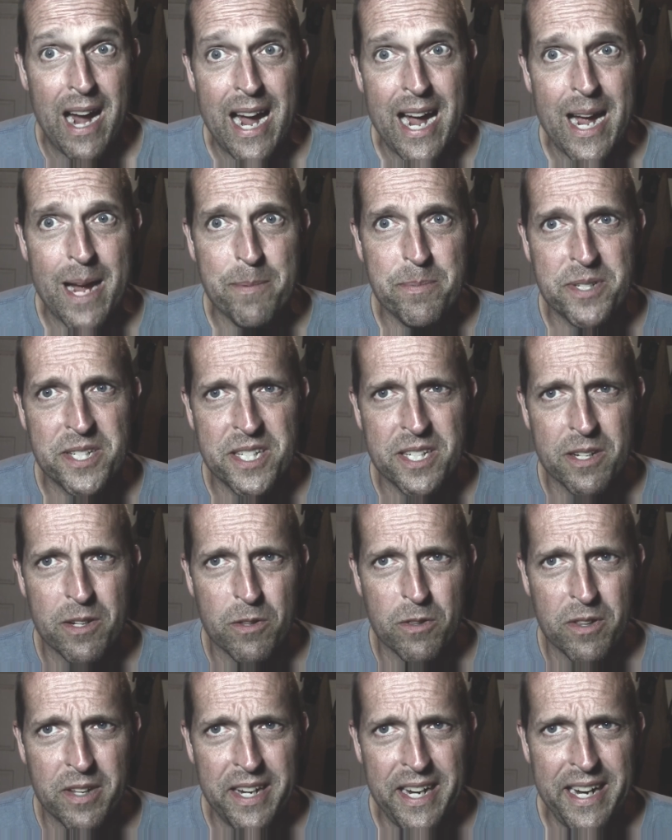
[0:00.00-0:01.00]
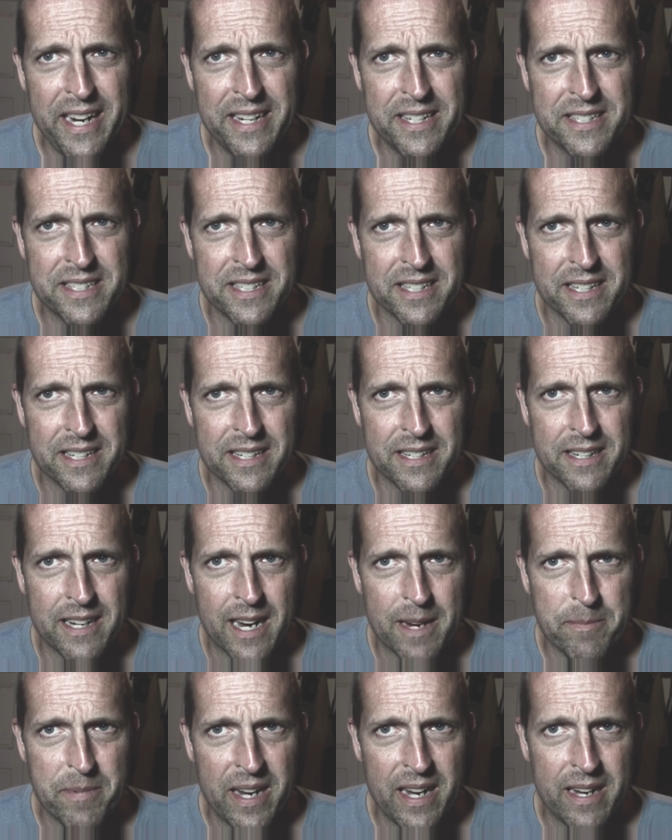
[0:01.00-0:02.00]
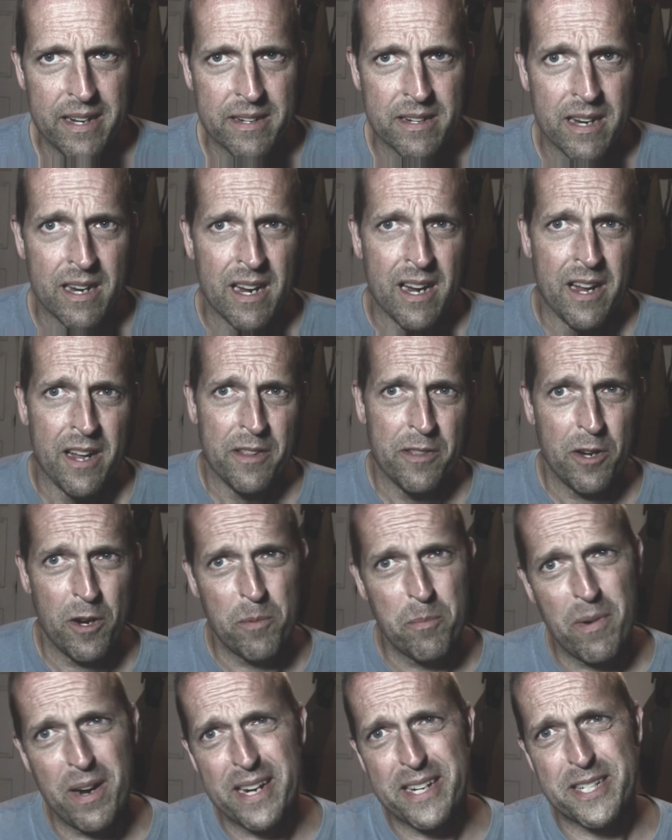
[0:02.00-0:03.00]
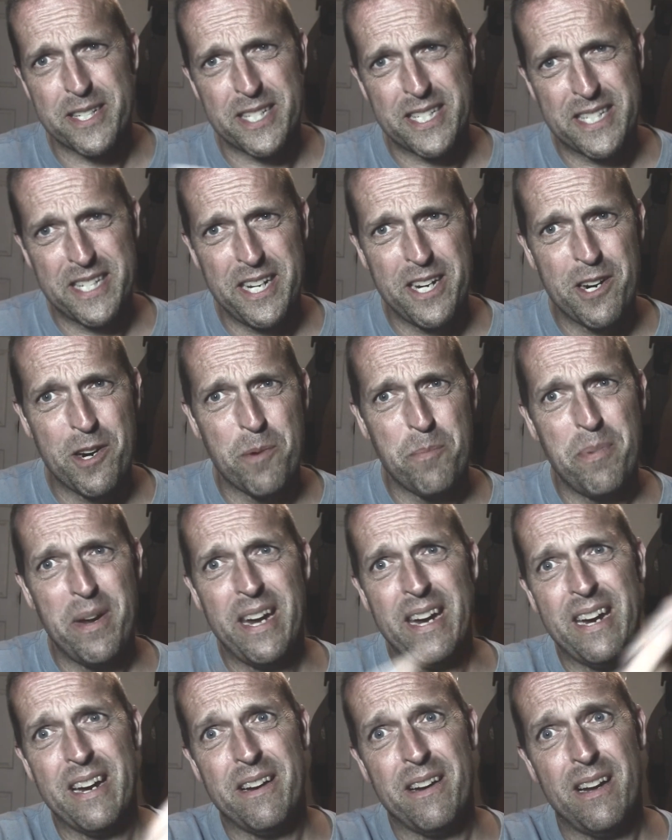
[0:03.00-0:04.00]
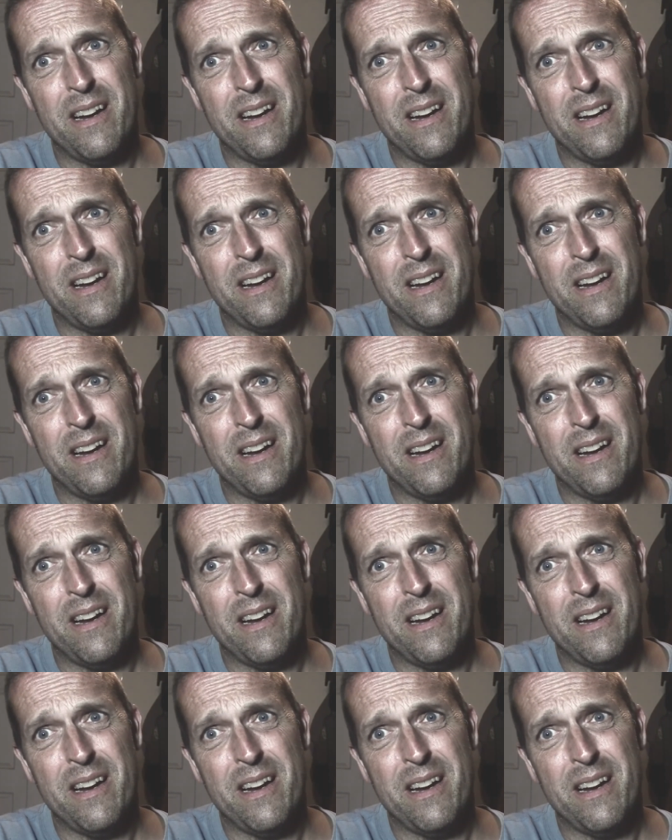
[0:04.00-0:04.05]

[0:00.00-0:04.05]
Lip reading: obsolete, and I mean, there might still be